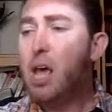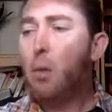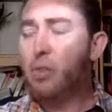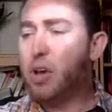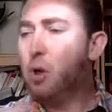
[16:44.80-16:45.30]

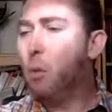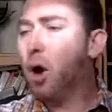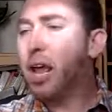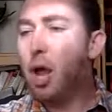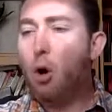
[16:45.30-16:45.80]
With the new
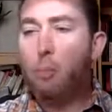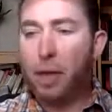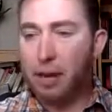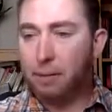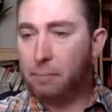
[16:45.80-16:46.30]
market
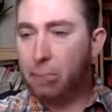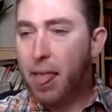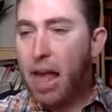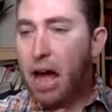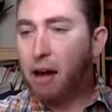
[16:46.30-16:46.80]
open,
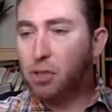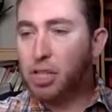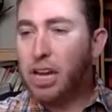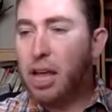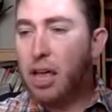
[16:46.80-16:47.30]

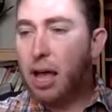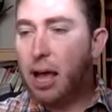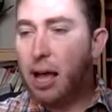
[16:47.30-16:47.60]
Virginia